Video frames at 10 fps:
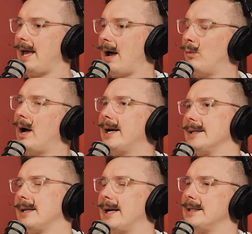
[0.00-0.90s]
Yeah. Well, I
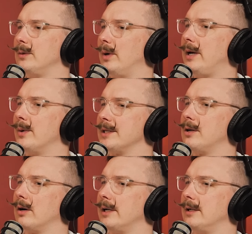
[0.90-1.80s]
guess he wasn't
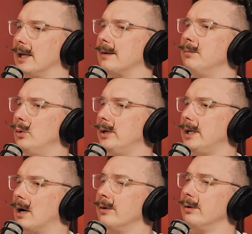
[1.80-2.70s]
talking to like
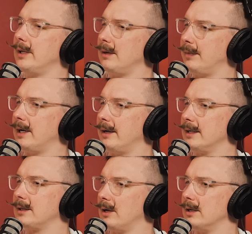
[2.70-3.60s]
Moody under the
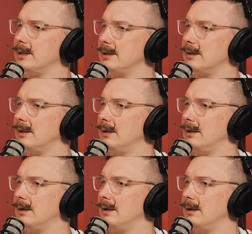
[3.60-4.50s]
Imperious Curse,
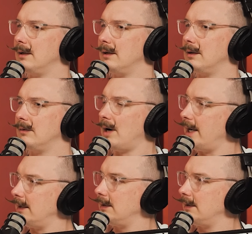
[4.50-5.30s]
right?